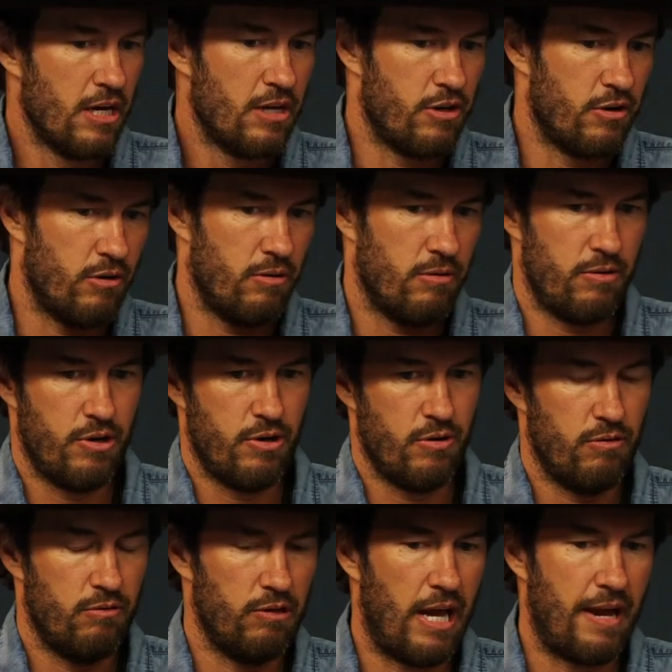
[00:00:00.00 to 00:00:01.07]

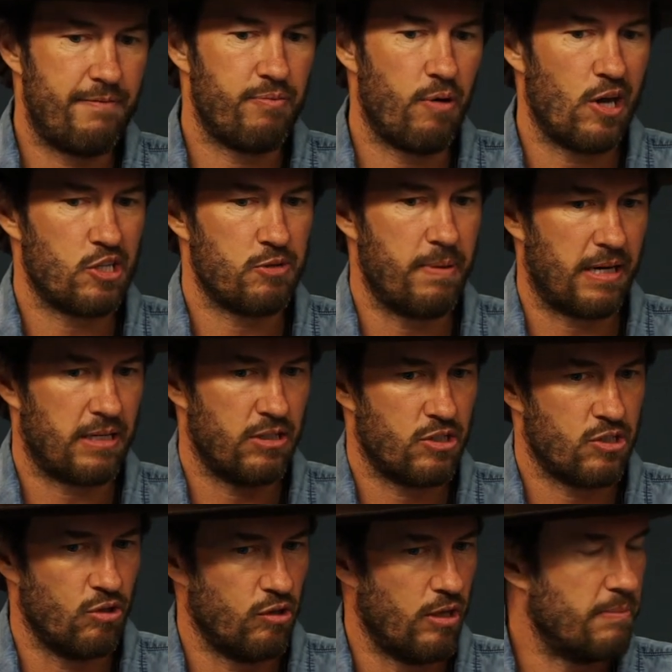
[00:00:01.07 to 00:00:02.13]
your life prospect is
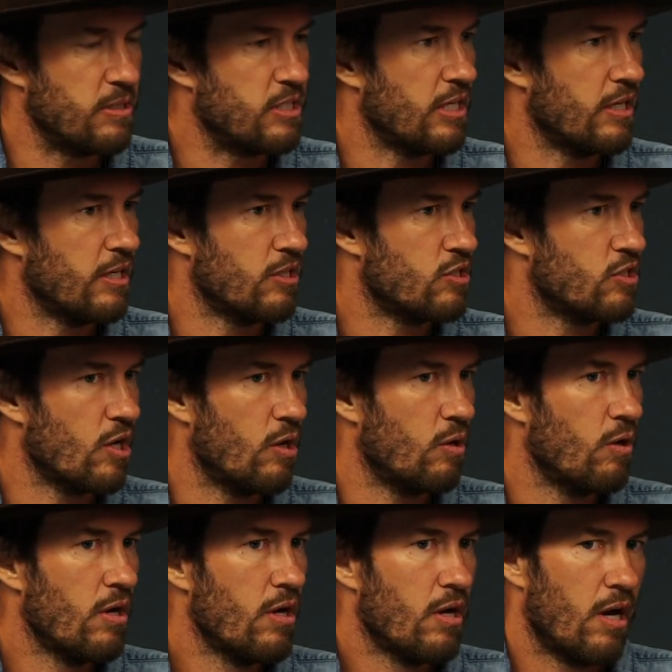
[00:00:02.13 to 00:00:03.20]
so limited. And so
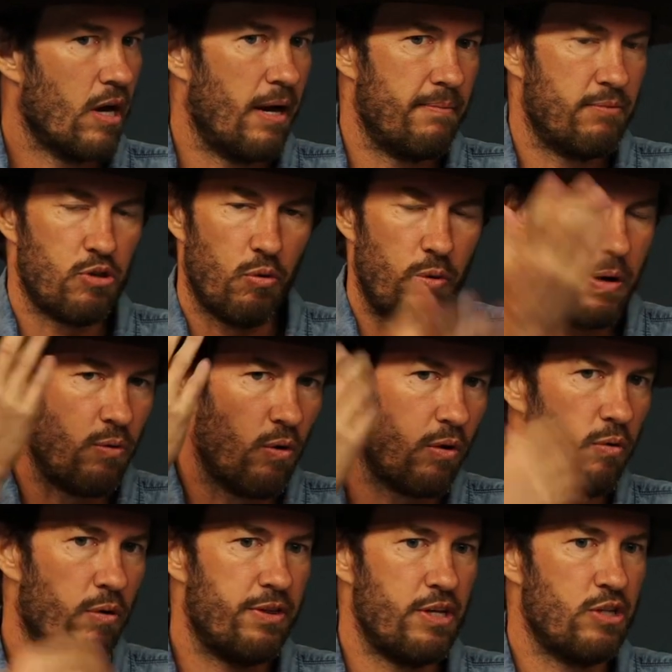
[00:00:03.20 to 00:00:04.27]
so we
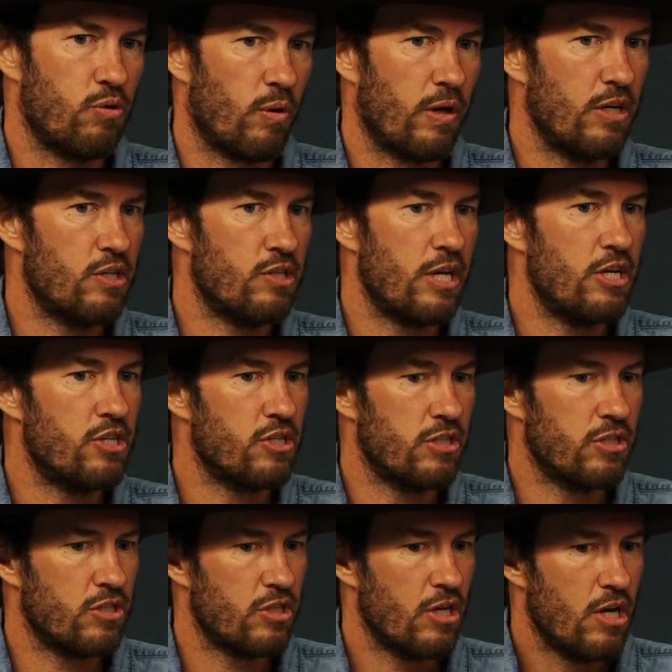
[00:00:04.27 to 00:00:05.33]
work with these
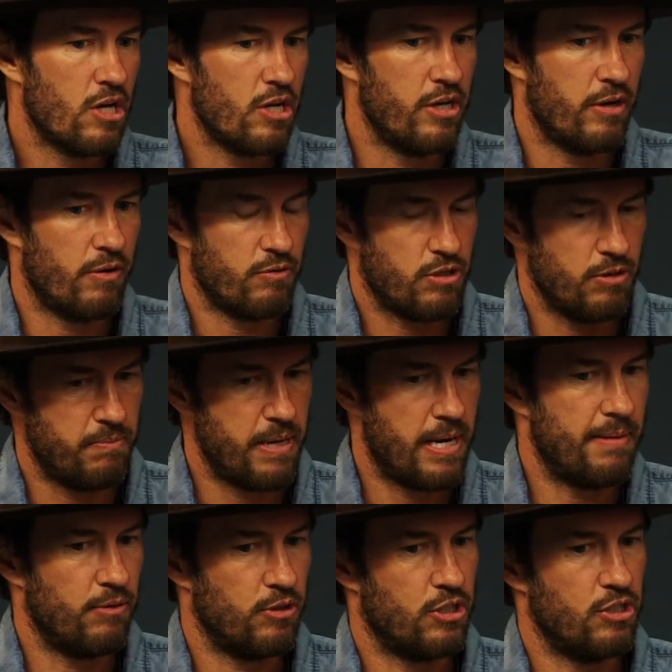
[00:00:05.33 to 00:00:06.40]
organizations, you know, to be
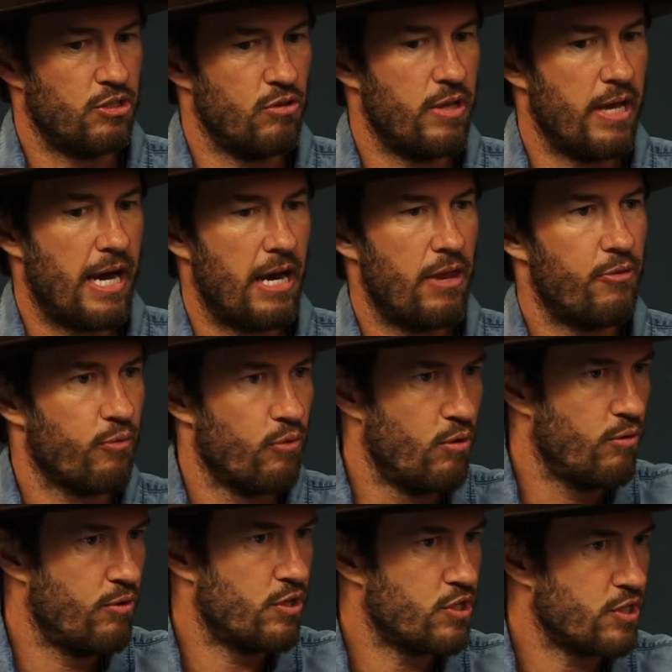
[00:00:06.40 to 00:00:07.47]
able to do that
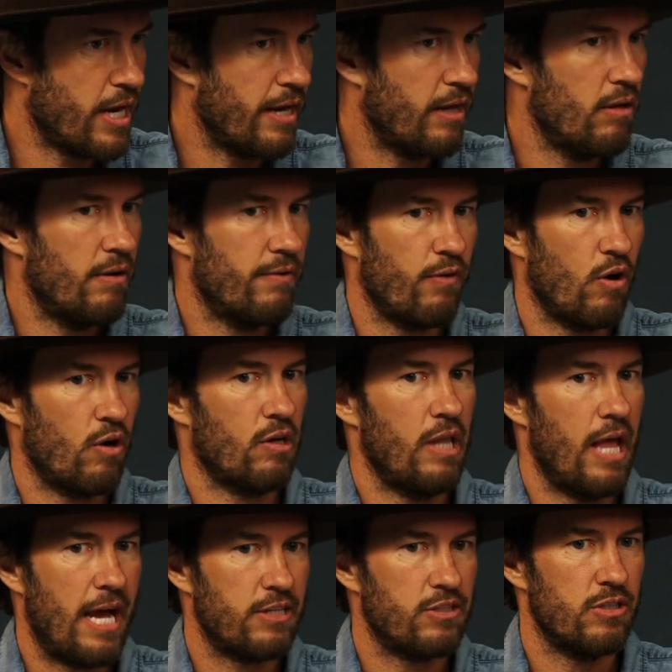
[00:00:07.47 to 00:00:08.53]
through the sale of our
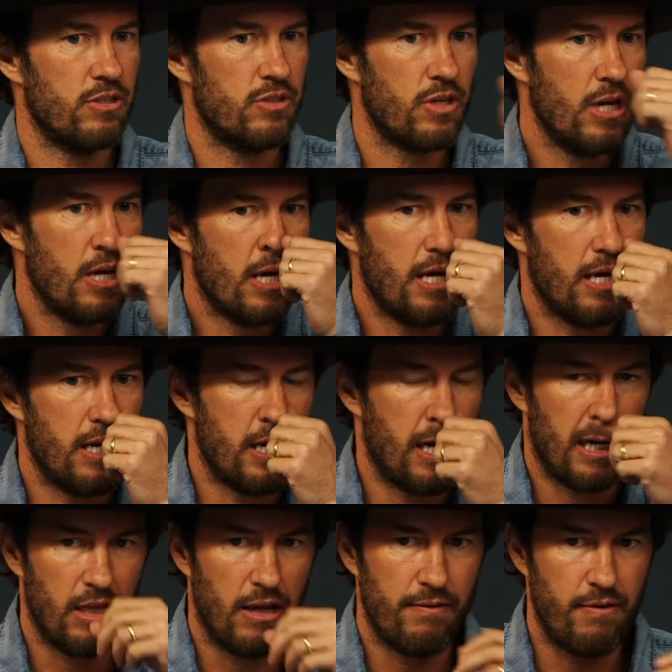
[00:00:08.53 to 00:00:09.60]
glasses. And
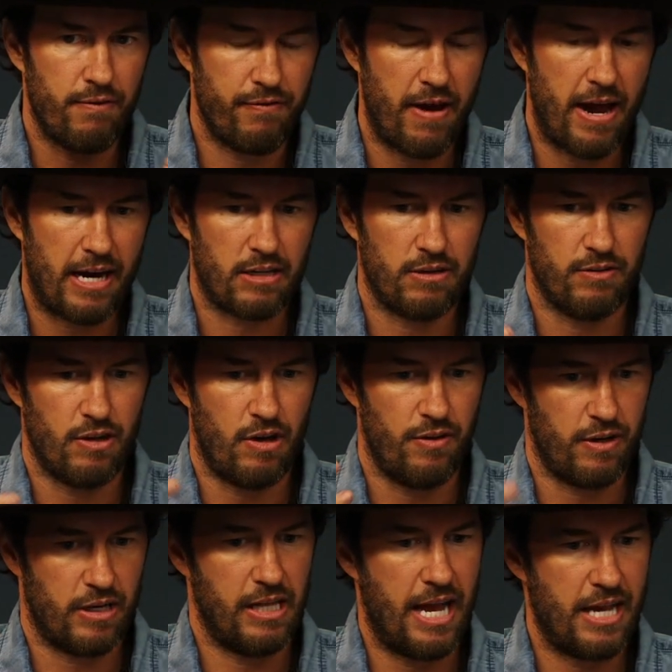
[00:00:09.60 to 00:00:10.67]
I love the fact on
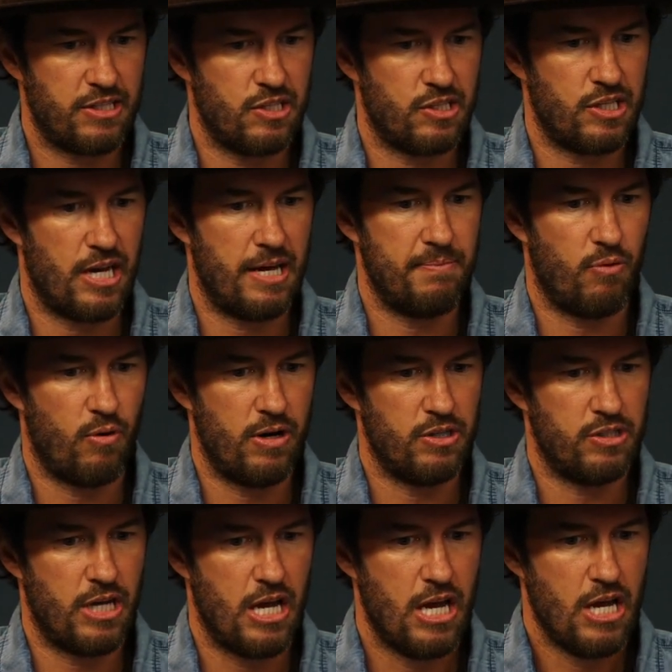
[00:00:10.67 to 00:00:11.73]
the glasses side point is that,